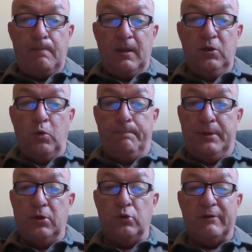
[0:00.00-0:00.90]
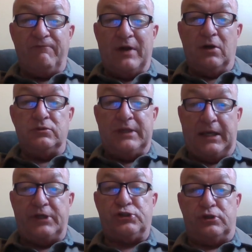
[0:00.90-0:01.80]
you build a
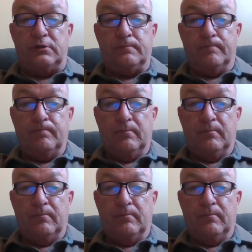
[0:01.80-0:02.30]
foundation,